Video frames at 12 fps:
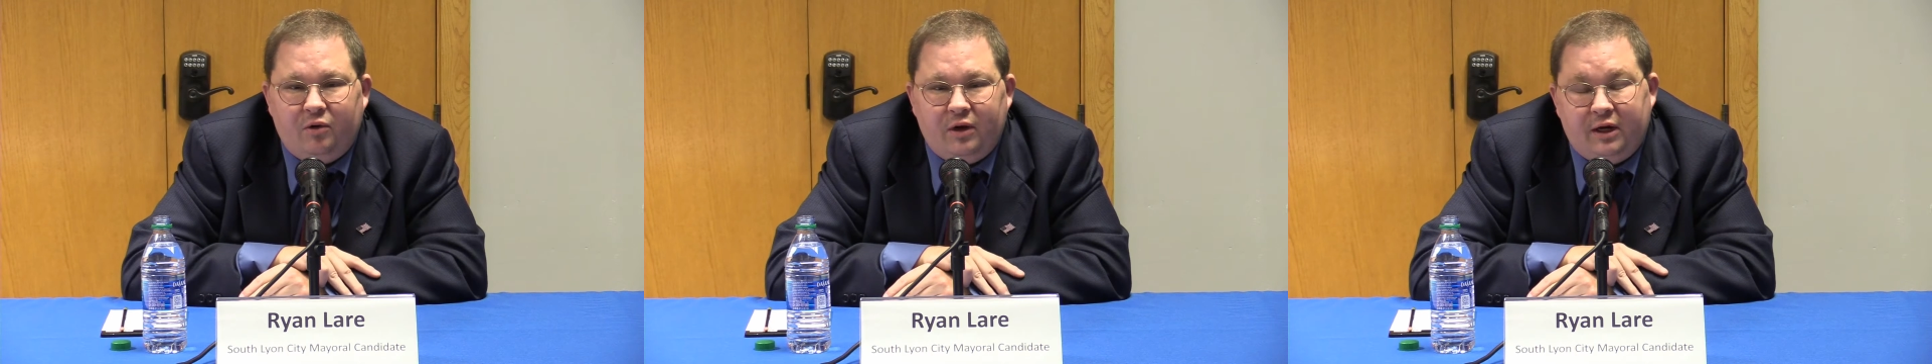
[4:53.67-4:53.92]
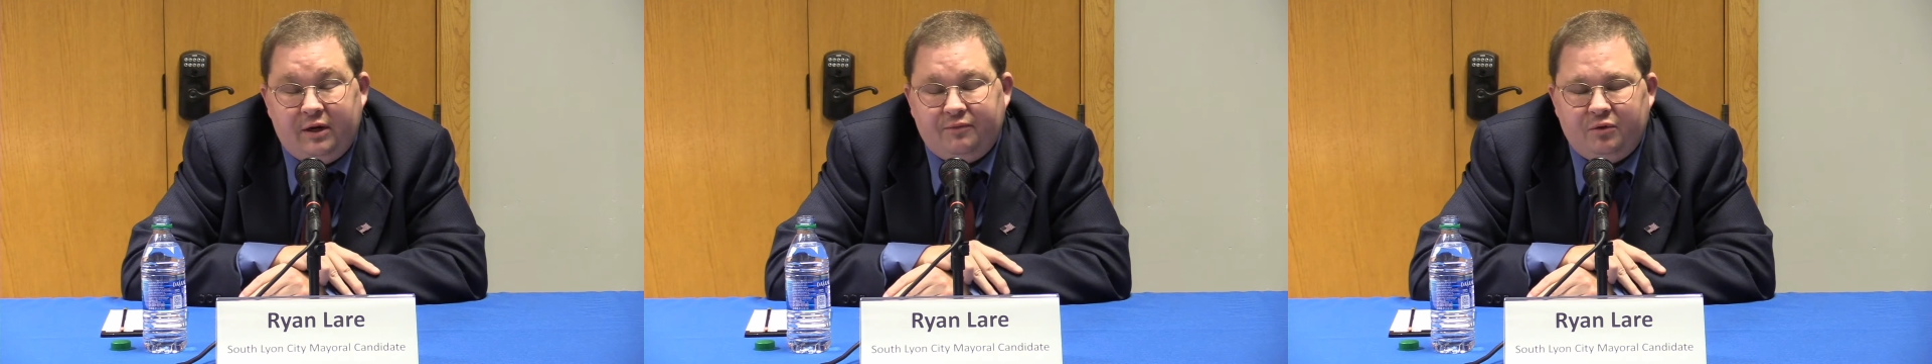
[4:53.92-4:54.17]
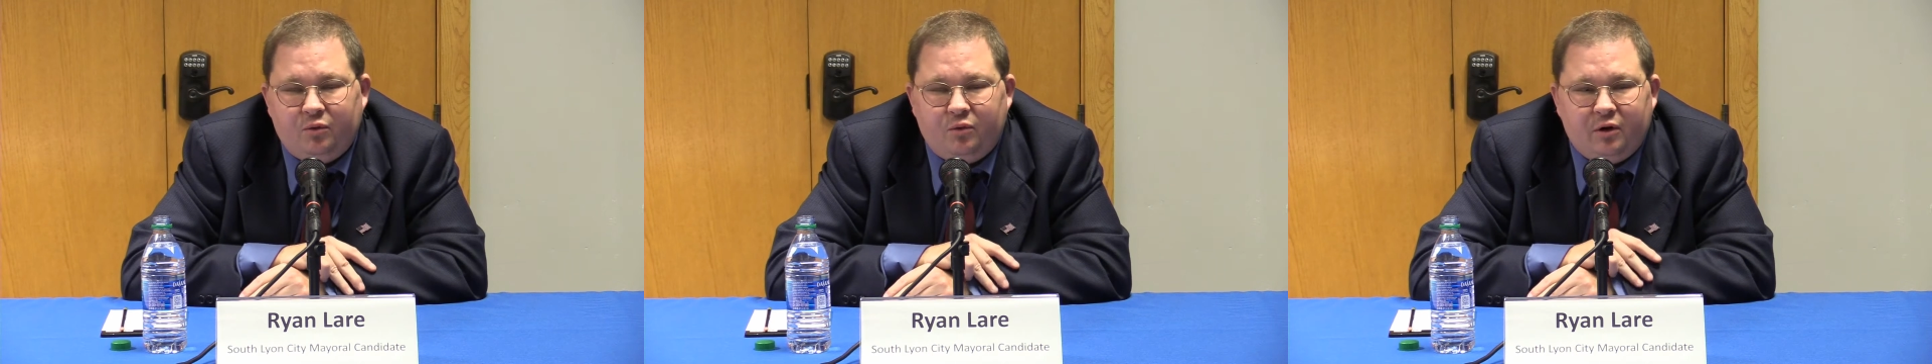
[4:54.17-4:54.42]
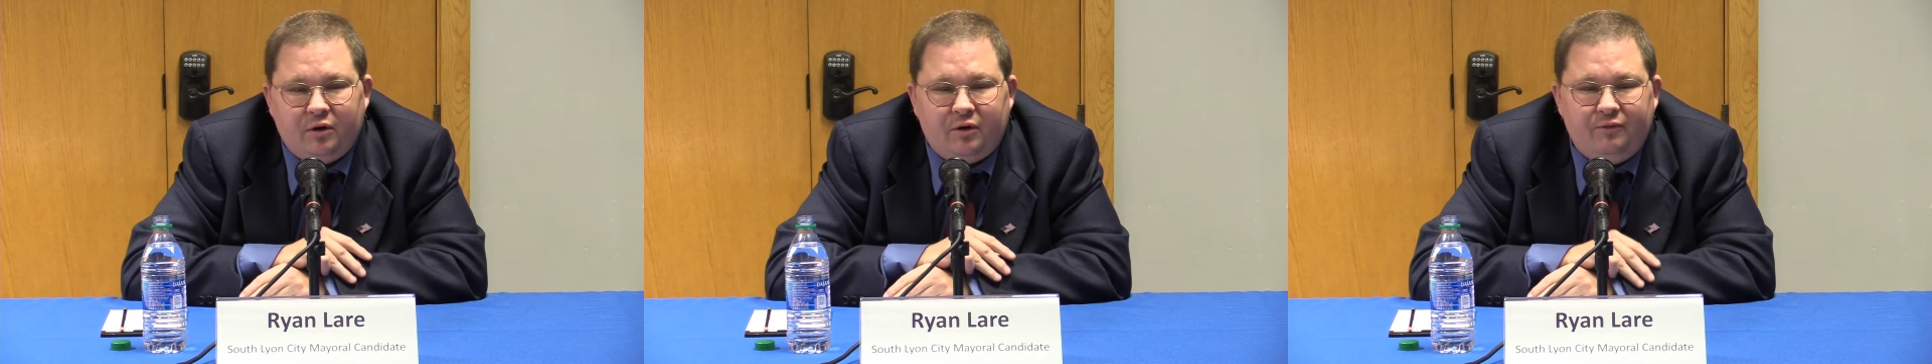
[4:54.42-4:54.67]
and if there
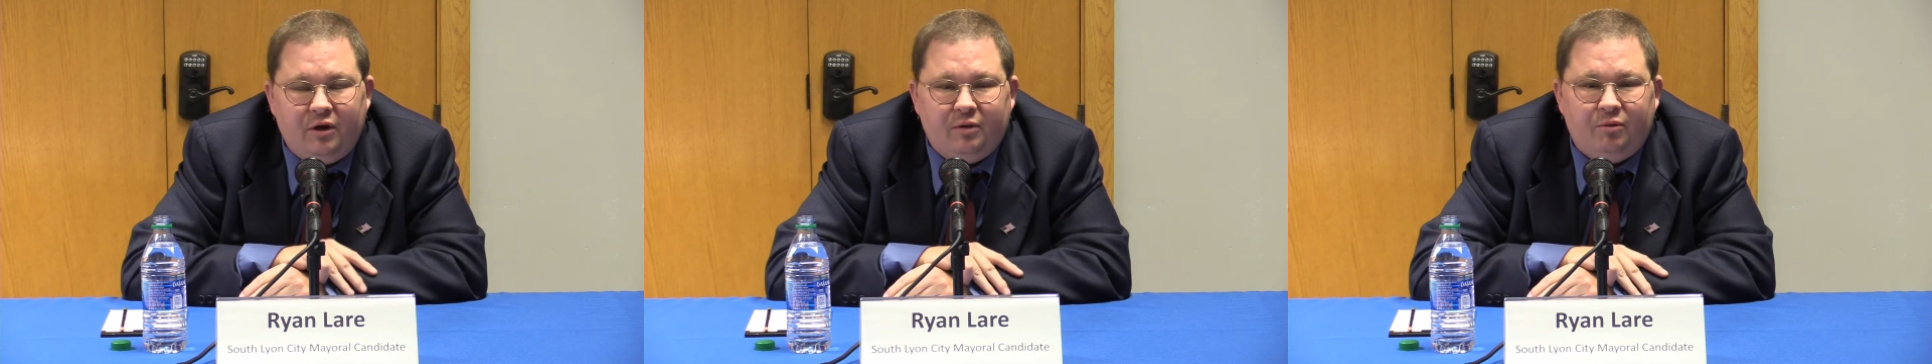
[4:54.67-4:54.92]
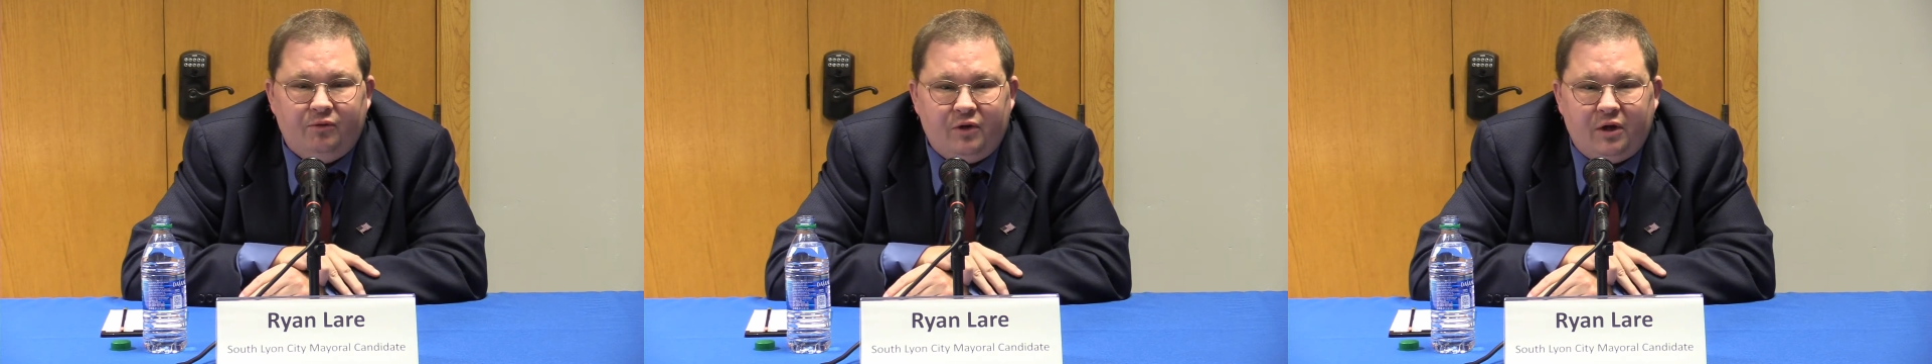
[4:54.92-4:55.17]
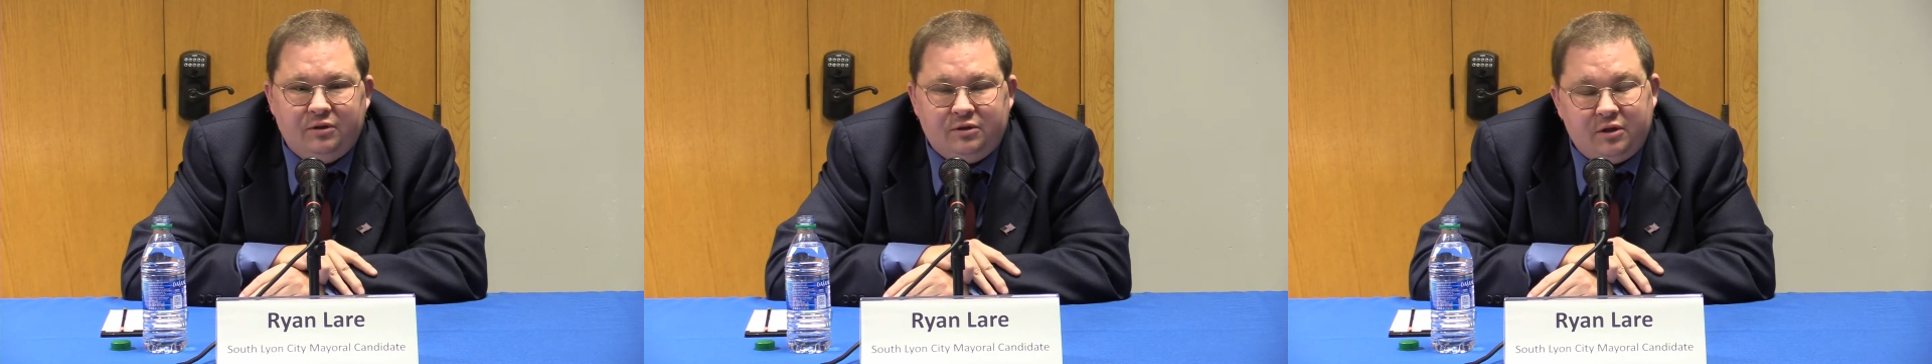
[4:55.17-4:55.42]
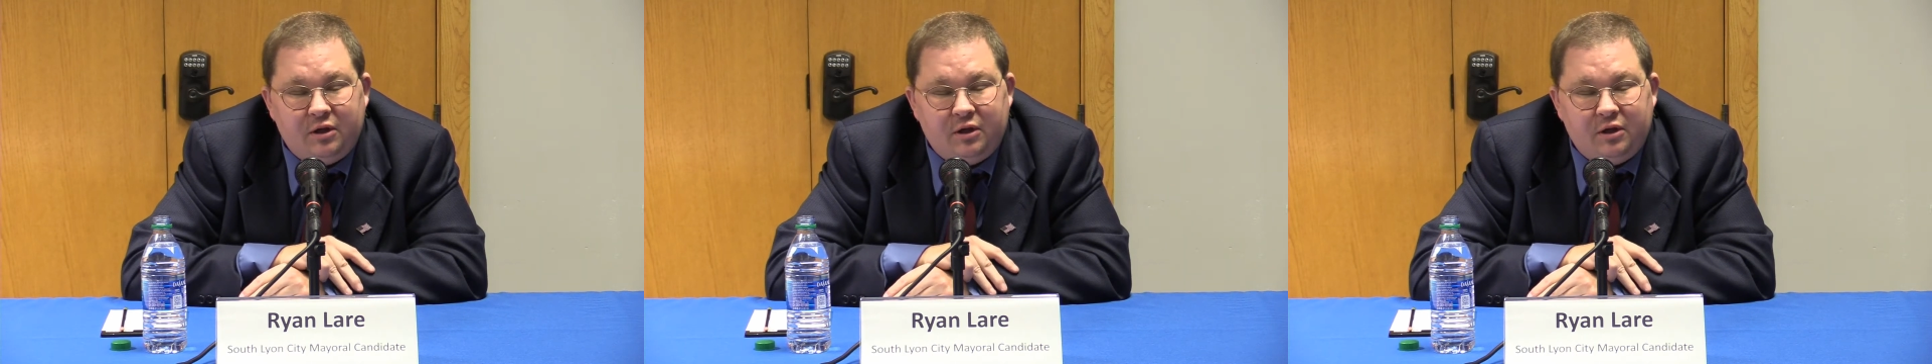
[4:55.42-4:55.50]
weren't available funds,